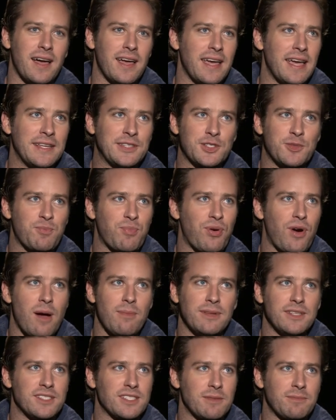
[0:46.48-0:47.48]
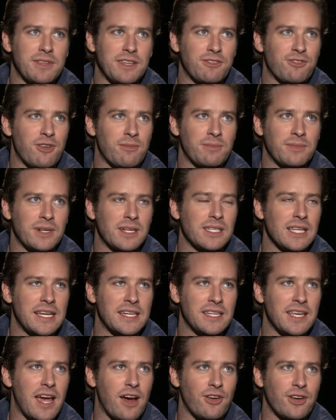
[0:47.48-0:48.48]
it's probably something from
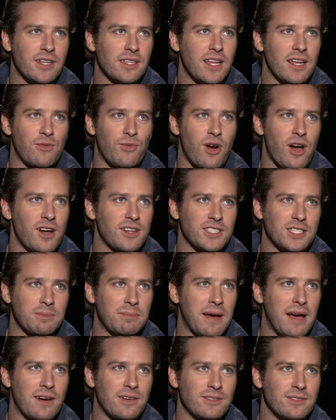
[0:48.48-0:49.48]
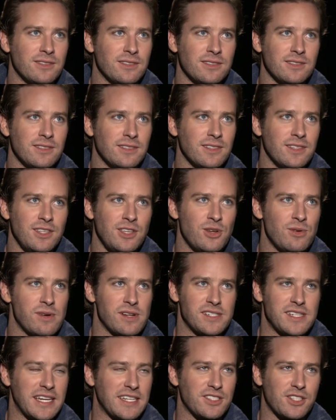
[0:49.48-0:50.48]
Glen Garry Glen Ross about, you know what
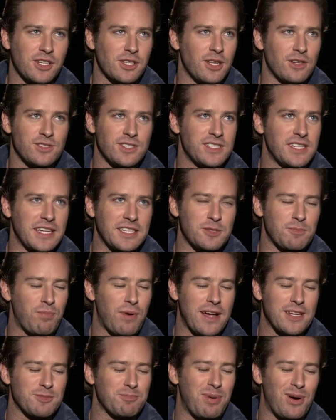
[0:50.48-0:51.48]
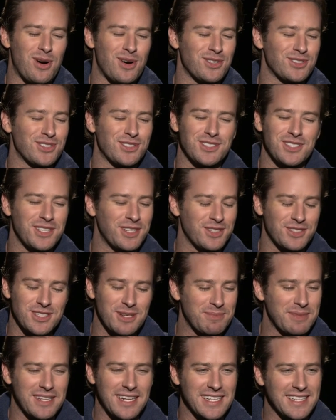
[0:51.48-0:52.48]
it takes to close, it takes brass balls, or you know,
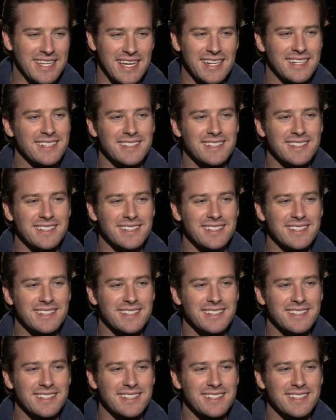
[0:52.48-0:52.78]
something like that.